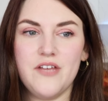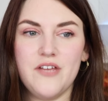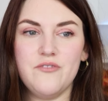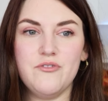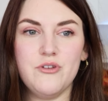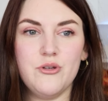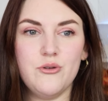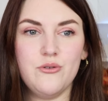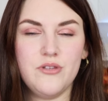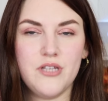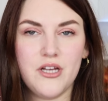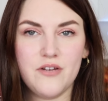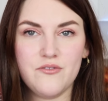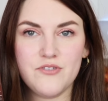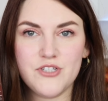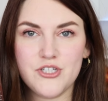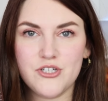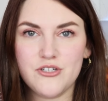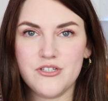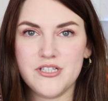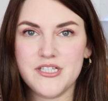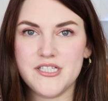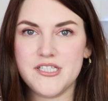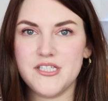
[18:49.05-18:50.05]
if you love
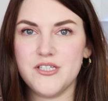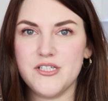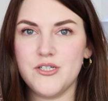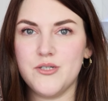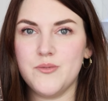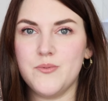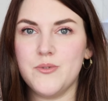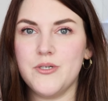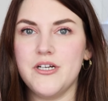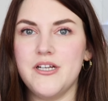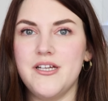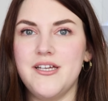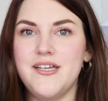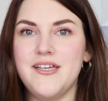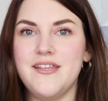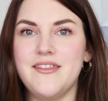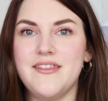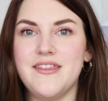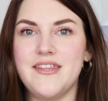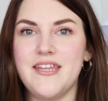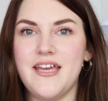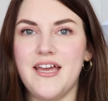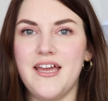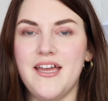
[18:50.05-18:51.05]
Charlotte
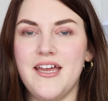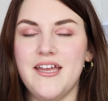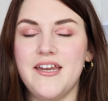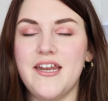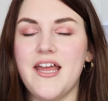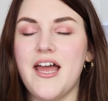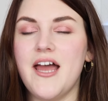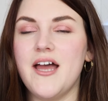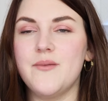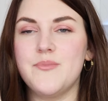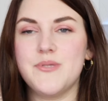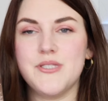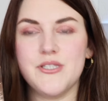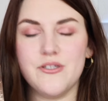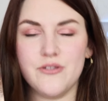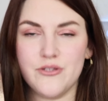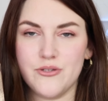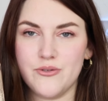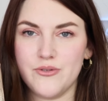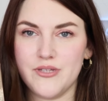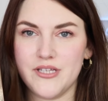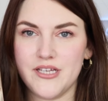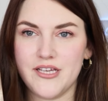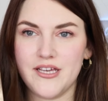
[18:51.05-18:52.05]
Tilbury, then
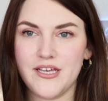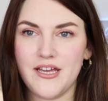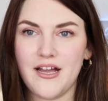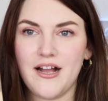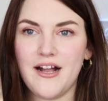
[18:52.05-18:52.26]
absolutely.